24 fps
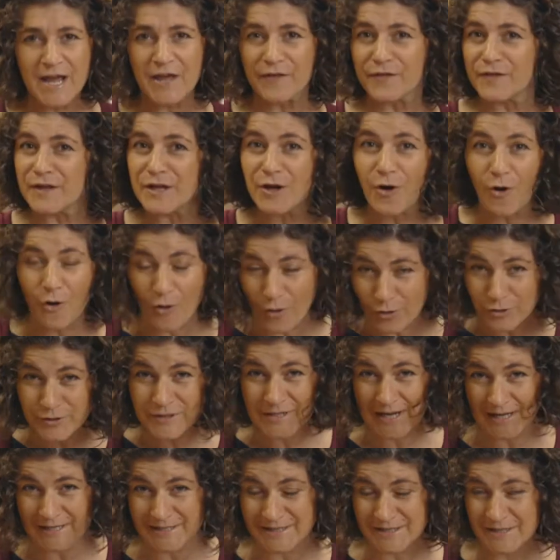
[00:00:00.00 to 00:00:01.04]
the Old
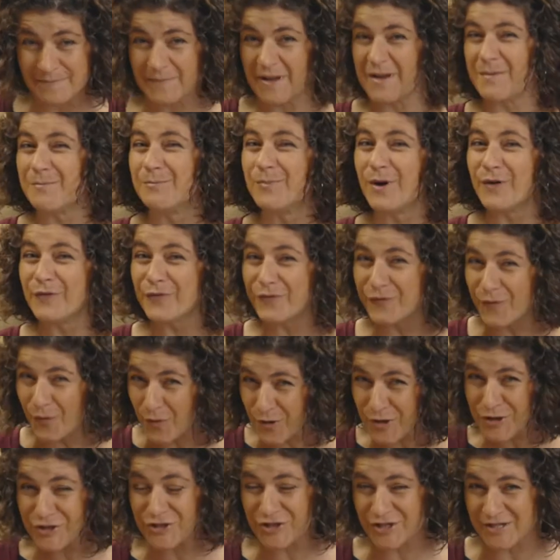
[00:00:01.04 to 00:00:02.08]
Testament
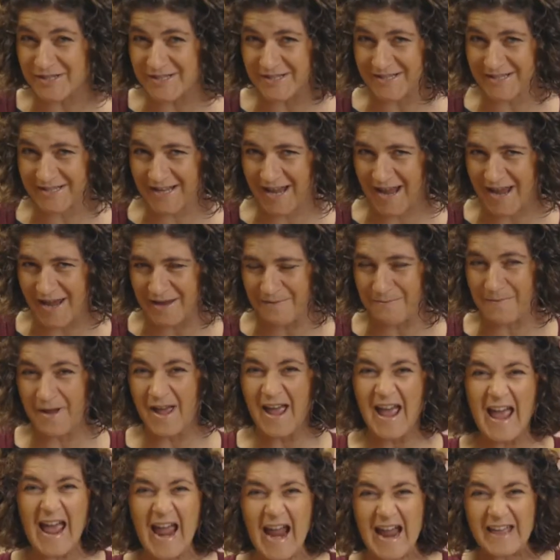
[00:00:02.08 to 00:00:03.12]
before Jesus came,
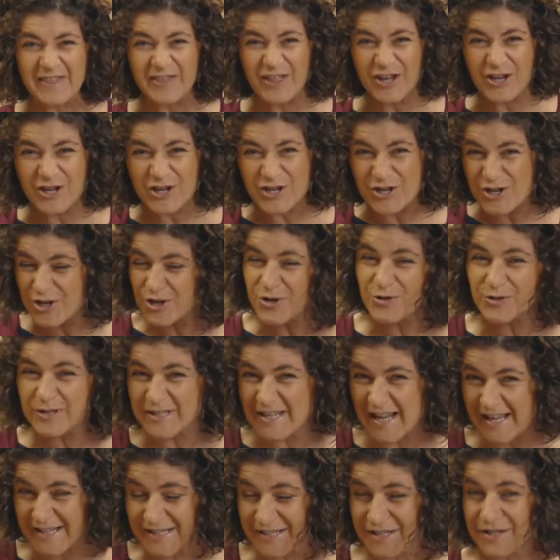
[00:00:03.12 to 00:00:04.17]
and the New
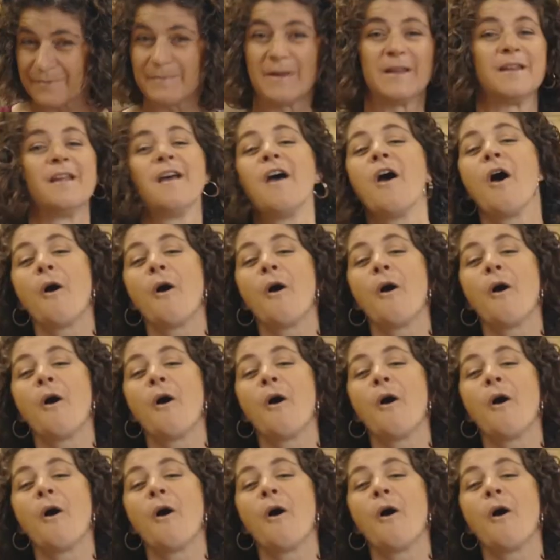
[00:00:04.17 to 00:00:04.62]
Testament,